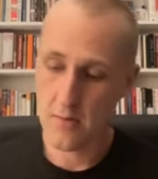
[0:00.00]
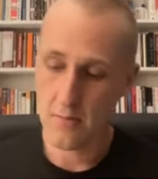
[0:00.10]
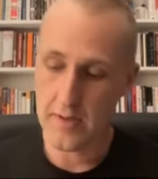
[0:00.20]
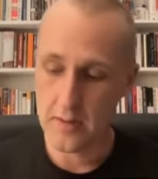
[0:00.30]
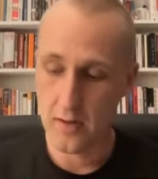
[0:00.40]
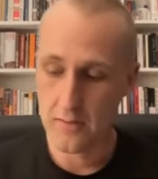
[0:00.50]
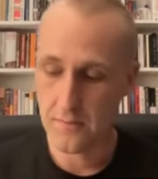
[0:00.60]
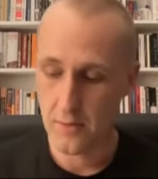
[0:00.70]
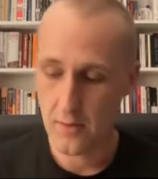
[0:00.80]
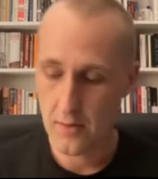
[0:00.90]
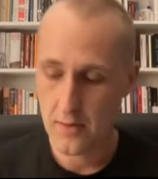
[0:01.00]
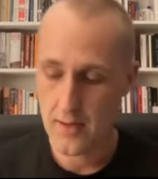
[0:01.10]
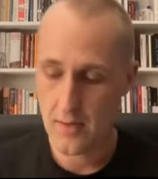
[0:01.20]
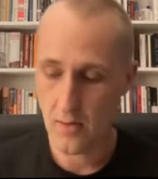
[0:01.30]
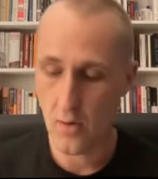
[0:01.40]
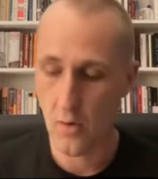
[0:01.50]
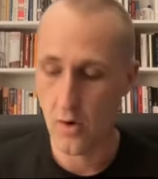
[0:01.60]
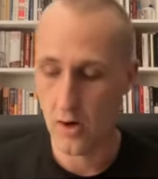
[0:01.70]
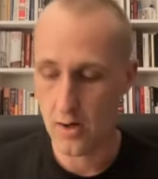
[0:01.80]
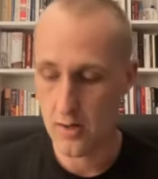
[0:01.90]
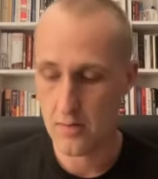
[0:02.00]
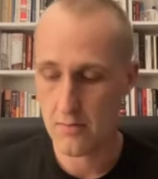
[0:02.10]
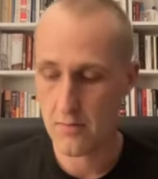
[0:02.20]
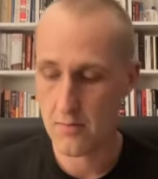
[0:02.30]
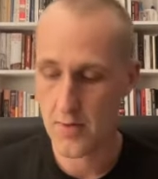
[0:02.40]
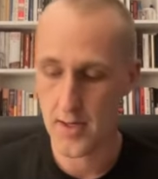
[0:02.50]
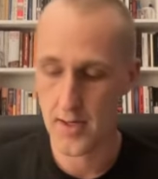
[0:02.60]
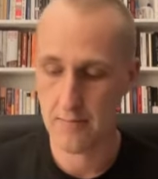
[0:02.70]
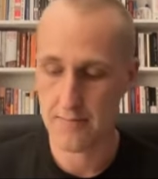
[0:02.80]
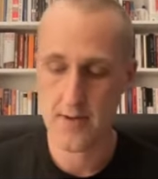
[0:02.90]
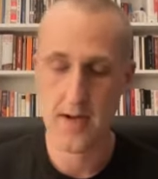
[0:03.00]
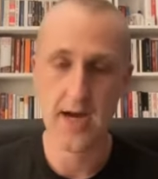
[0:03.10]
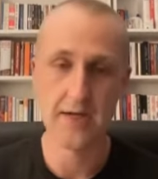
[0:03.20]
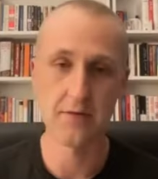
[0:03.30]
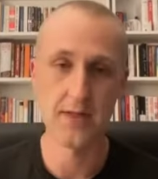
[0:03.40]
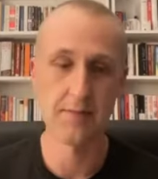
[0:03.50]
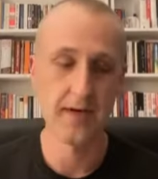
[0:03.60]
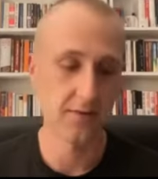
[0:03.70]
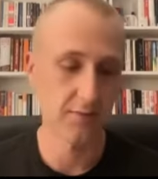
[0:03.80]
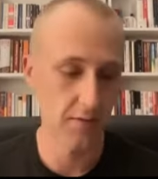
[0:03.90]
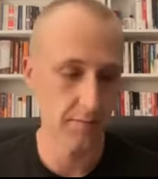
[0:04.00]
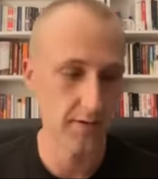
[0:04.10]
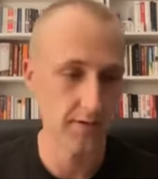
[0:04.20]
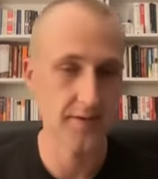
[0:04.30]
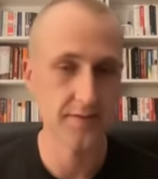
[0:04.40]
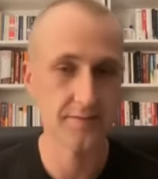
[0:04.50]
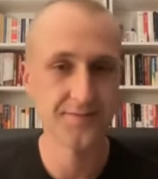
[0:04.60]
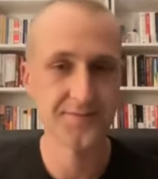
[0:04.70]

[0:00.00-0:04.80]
What do you look for? Or how do you eliminate the wrong person